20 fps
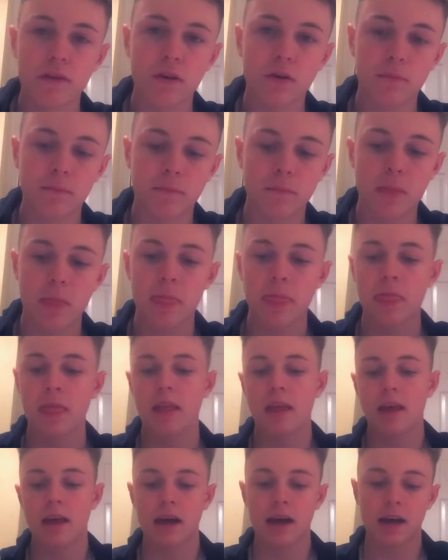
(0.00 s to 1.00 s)
film.
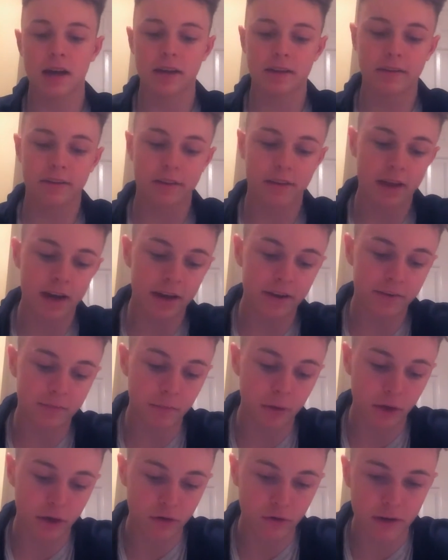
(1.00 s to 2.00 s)
And that is
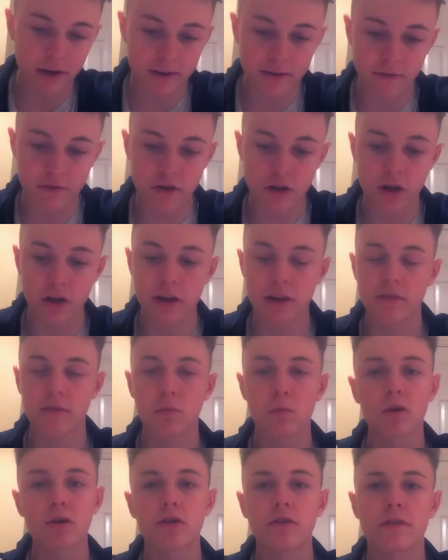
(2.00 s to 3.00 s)
my creative journey
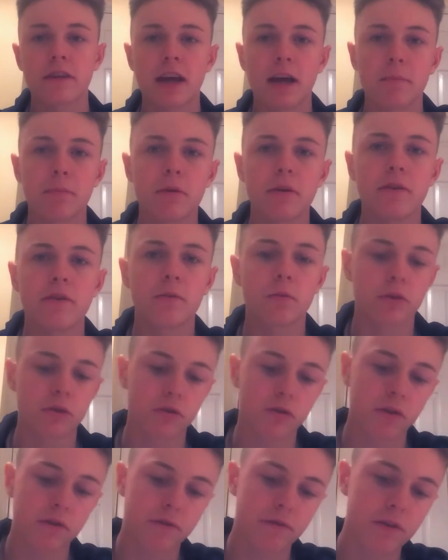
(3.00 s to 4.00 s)
of what just happened when
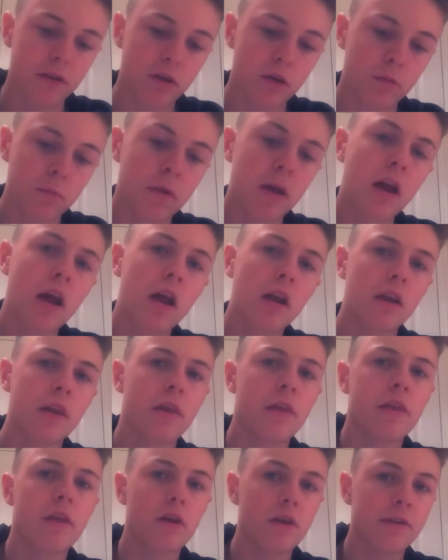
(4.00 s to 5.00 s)
trying to film the
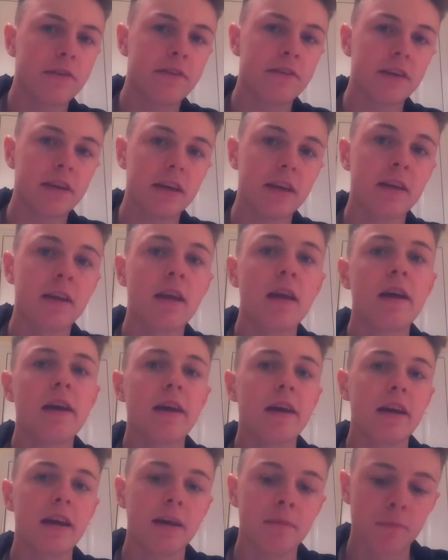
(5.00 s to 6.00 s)
third scene
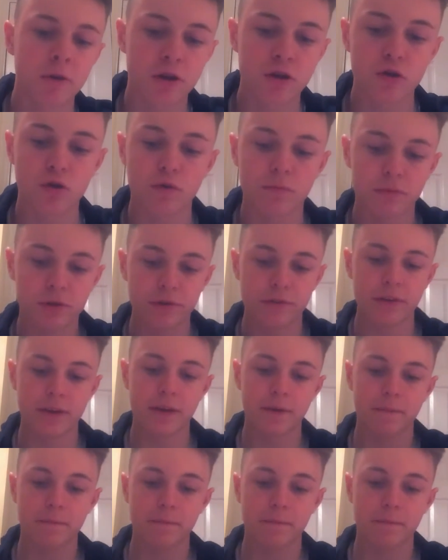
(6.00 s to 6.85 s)
in my short movie.